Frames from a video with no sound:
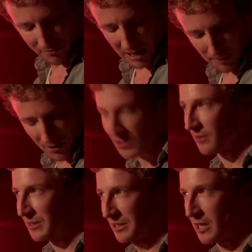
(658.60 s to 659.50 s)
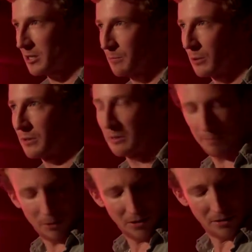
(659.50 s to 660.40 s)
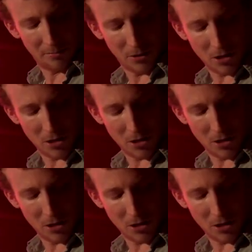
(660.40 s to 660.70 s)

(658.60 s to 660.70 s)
and wrappers off the dashboard and put the